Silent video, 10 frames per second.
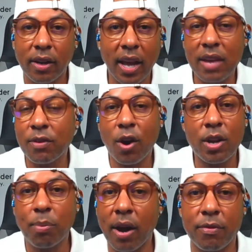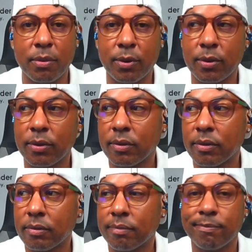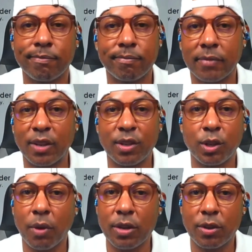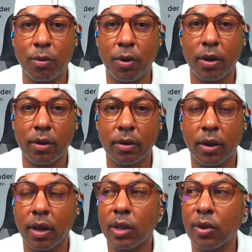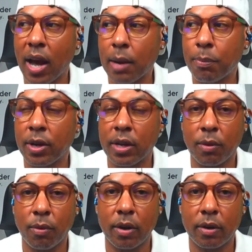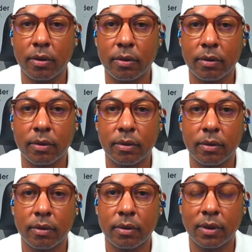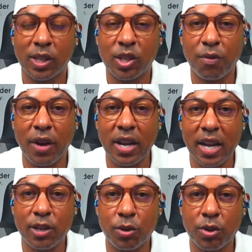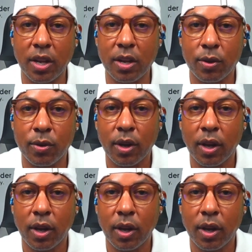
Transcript: Can't even call you profitable. That's just the way it's going to work. You got to put in the work. This is a financial skill.